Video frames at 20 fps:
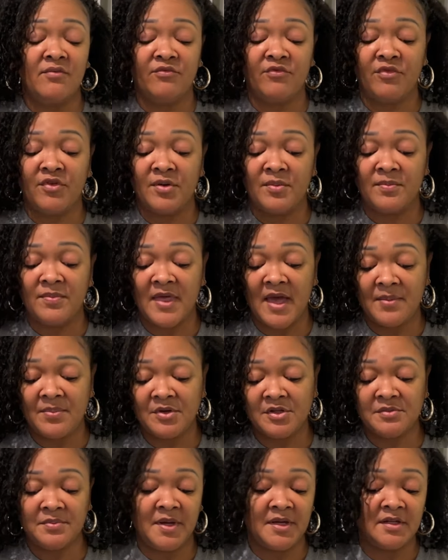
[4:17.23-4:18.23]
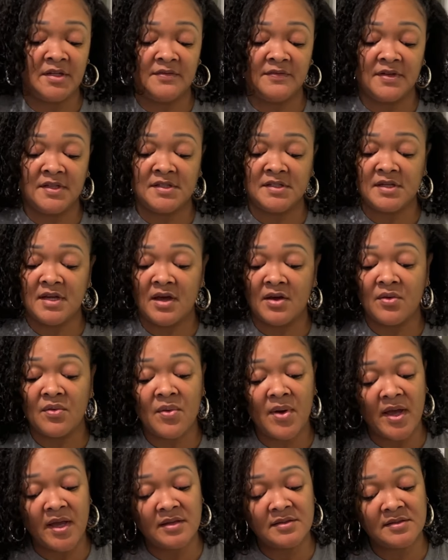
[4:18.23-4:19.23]
from that perspective, it's not
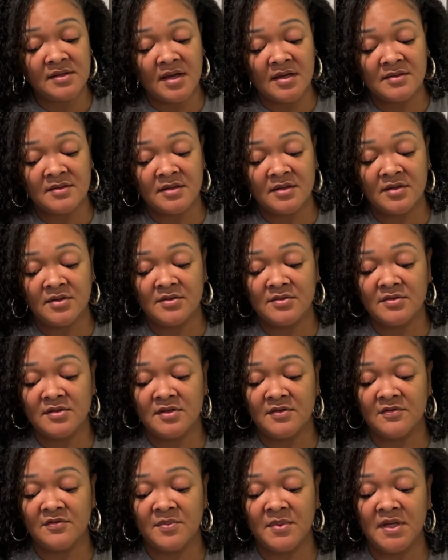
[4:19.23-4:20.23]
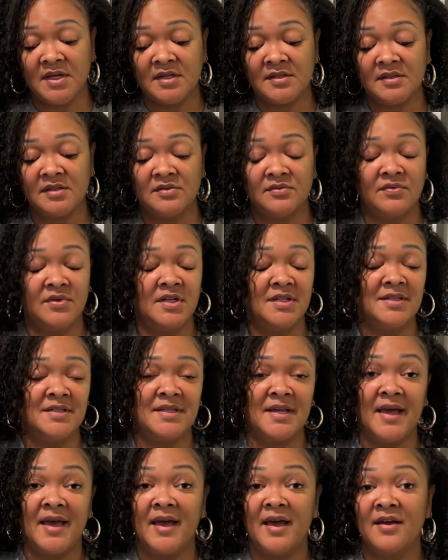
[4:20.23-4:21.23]
quite size inclusive because it's written
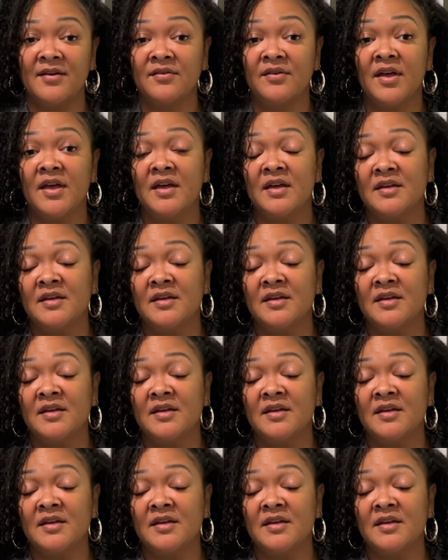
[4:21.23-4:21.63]
to have